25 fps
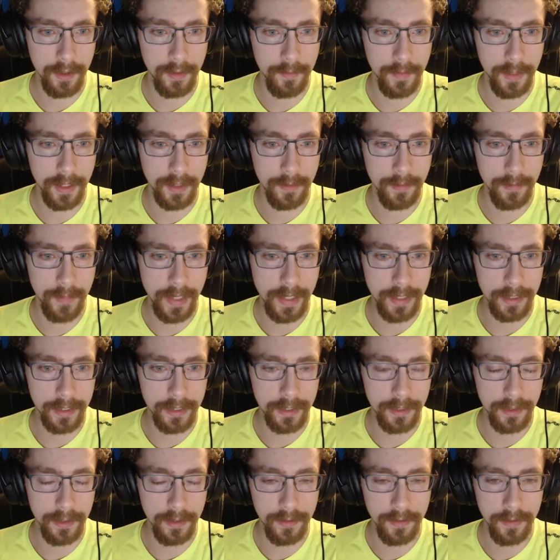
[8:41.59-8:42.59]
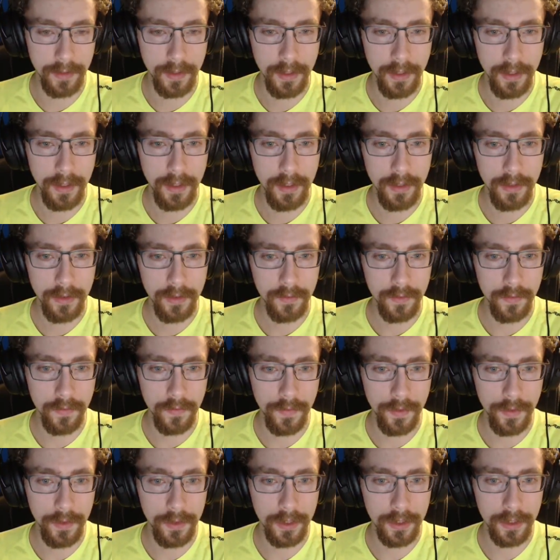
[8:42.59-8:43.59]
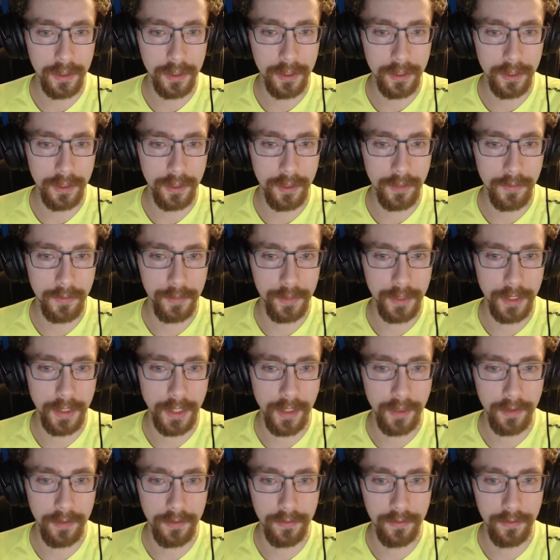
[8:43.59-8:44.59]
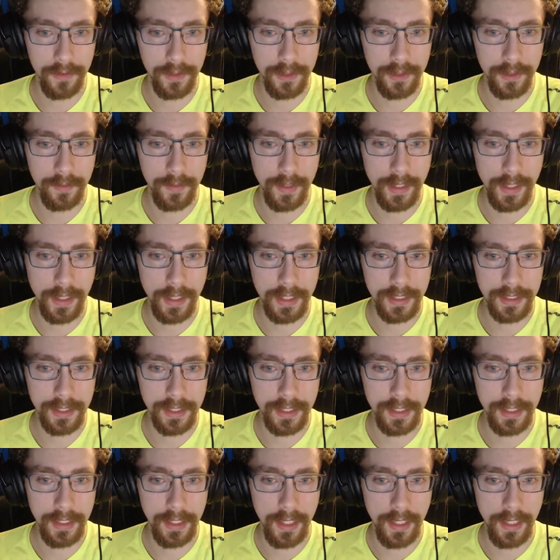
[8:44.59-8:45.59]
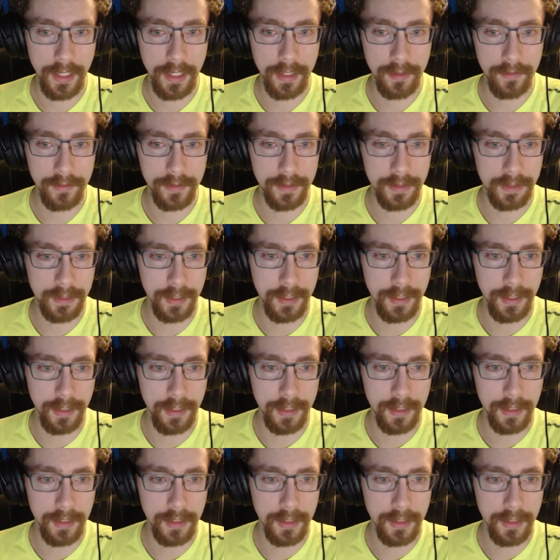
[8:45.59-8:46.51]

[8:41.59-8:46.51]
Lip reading: McMaster, refusing to term terrorism as inherently